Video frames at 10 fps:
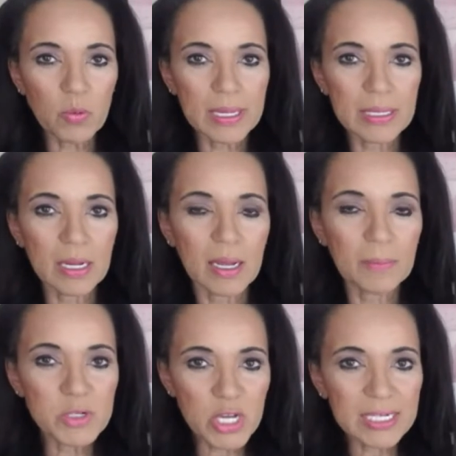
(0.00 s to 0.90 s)
one
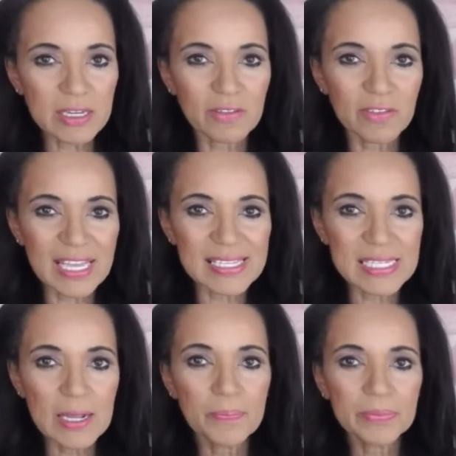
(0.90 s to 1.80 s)
objective is,
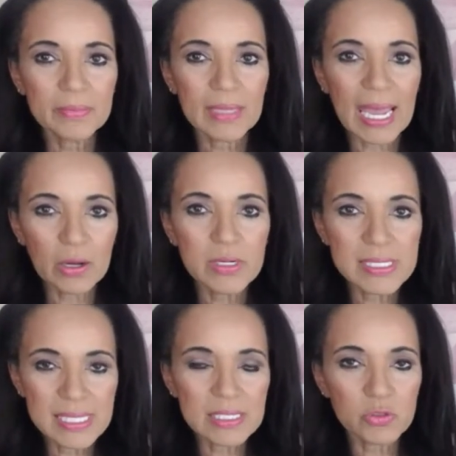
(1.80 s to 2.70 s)
how
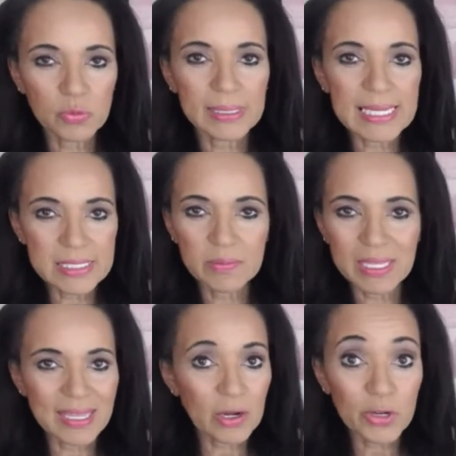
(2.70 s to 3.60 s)
does this relate to me?
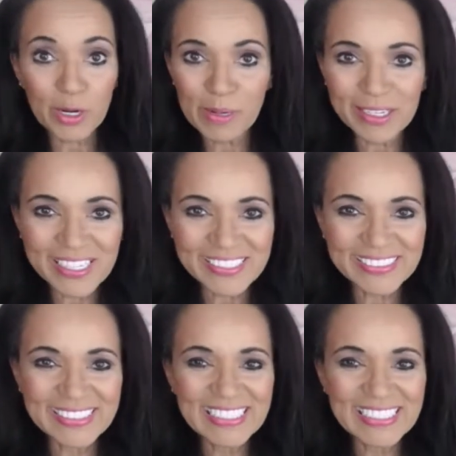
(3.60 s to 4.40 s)
They don't care about you.